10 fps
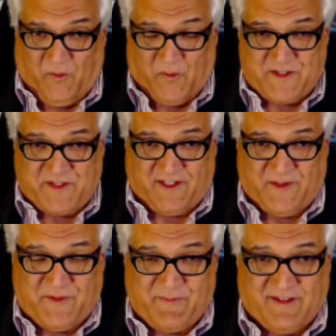We're
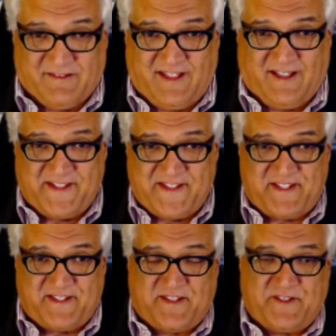talking with Mel Kelly,
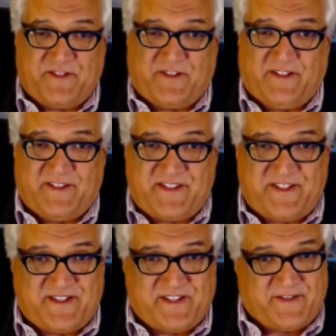citizen
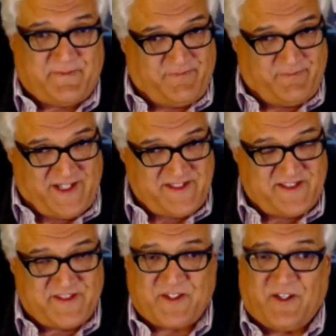journalist
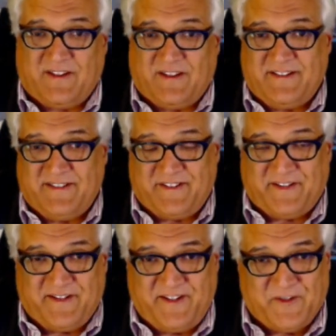based in Scotland,
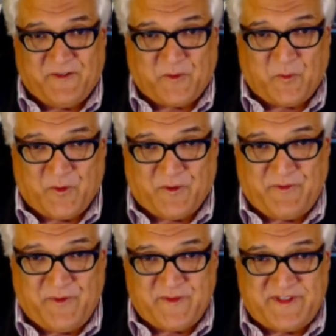here on
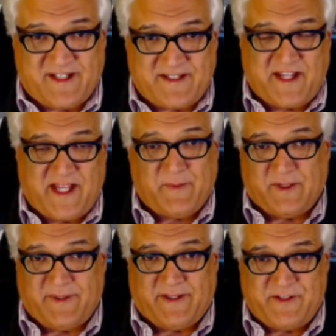Worldview with Dennis
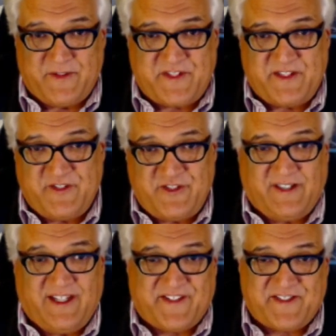Campbell about
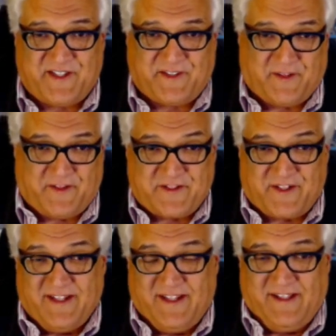UCG gas technology.